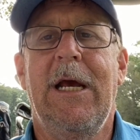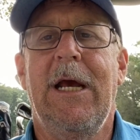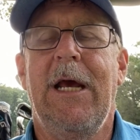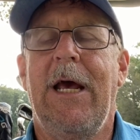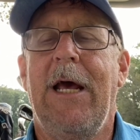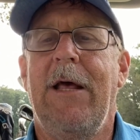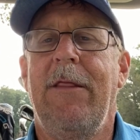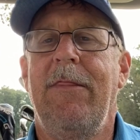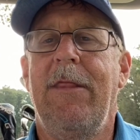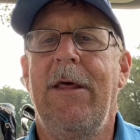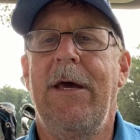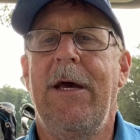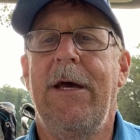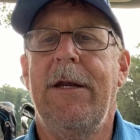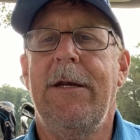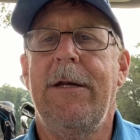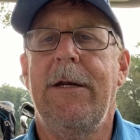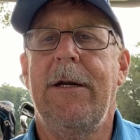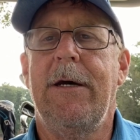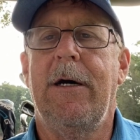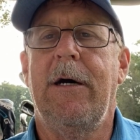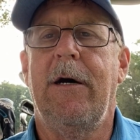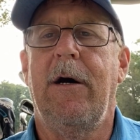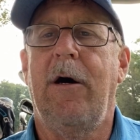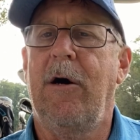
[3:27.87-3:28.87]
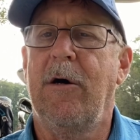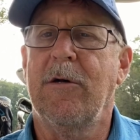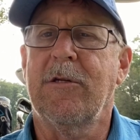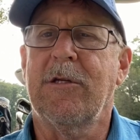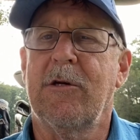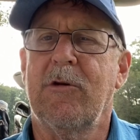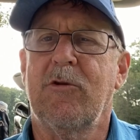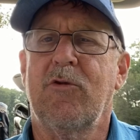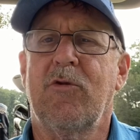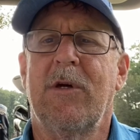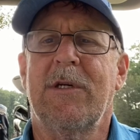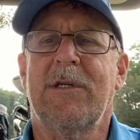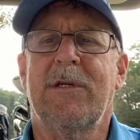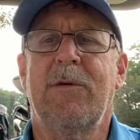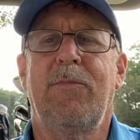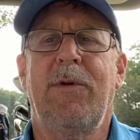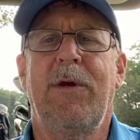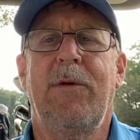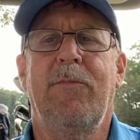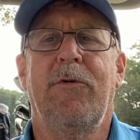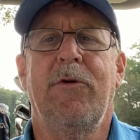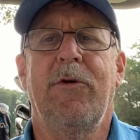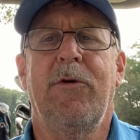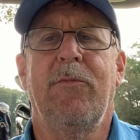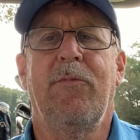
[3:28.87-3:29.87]
And then also trust the
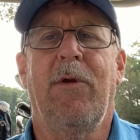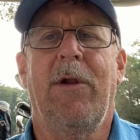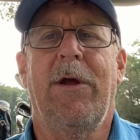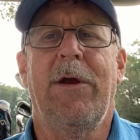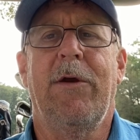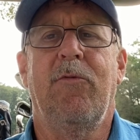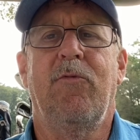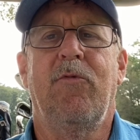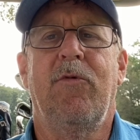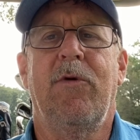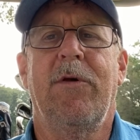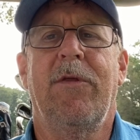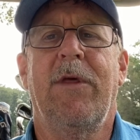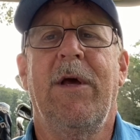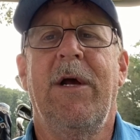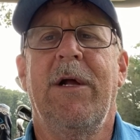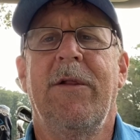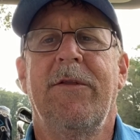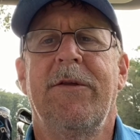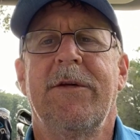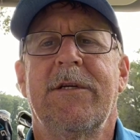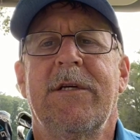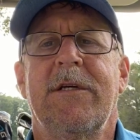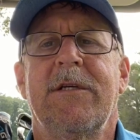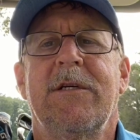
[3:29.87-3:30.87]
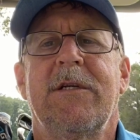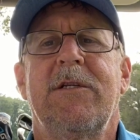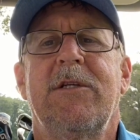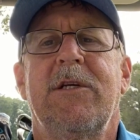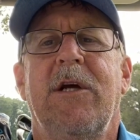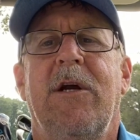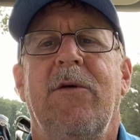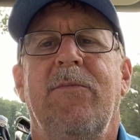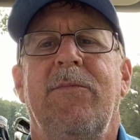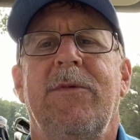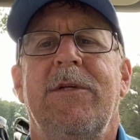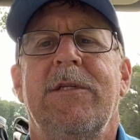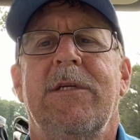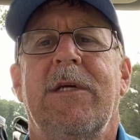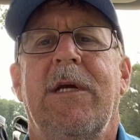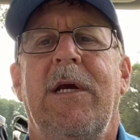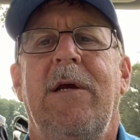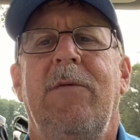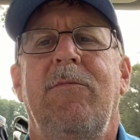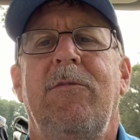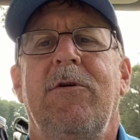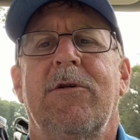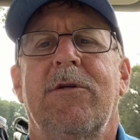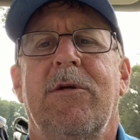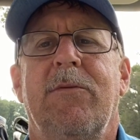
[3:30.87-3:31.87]
people you're playing with. This is a gentleman's
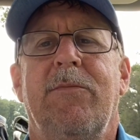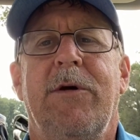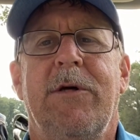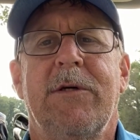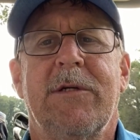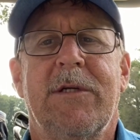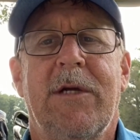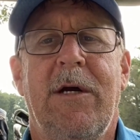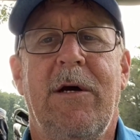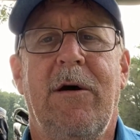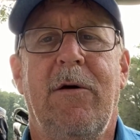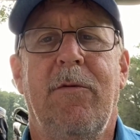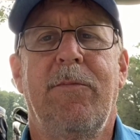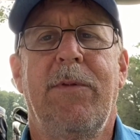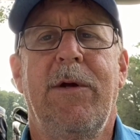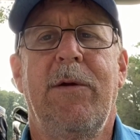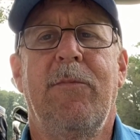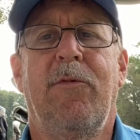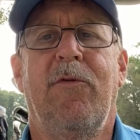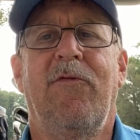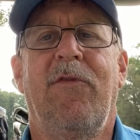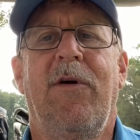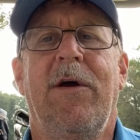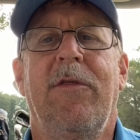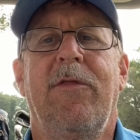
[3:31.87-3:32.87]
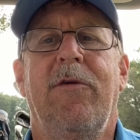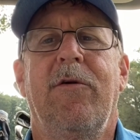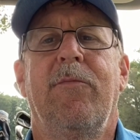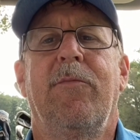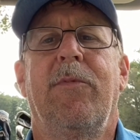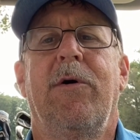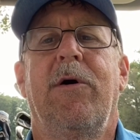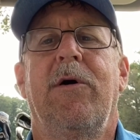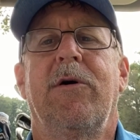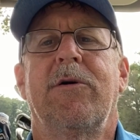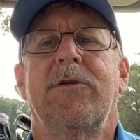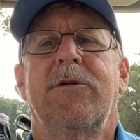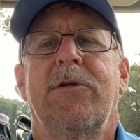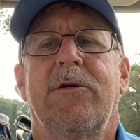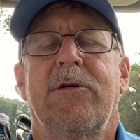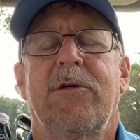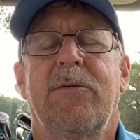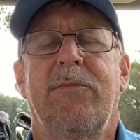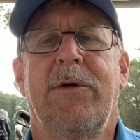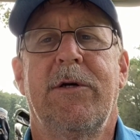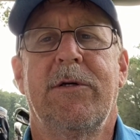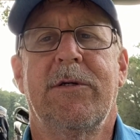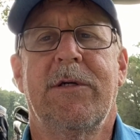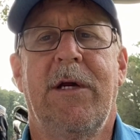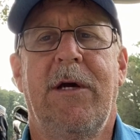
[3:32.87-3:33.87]
game. You're supposed to help people find their balls. You're
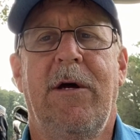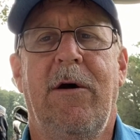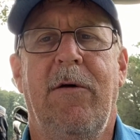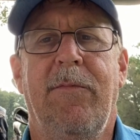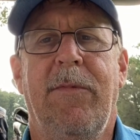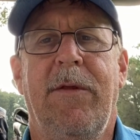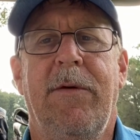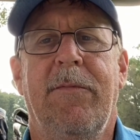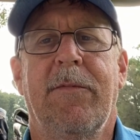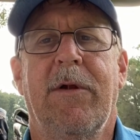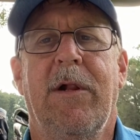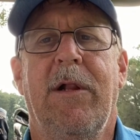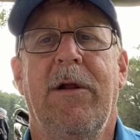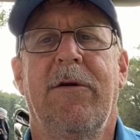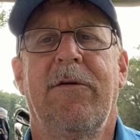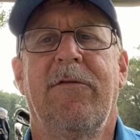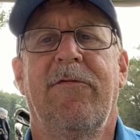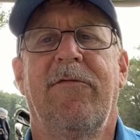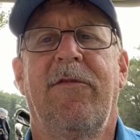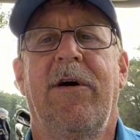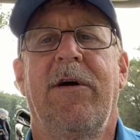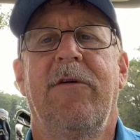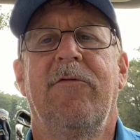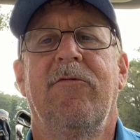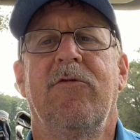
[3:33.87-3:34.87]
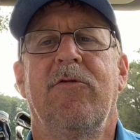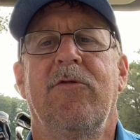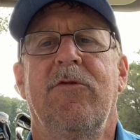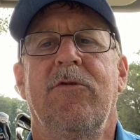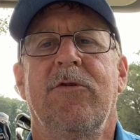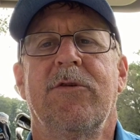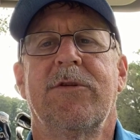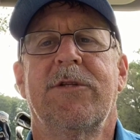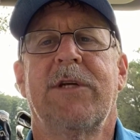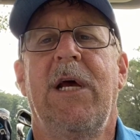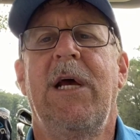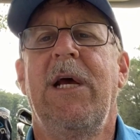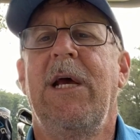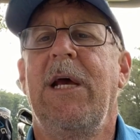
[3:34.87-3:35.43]
supposed to help them clarify rules.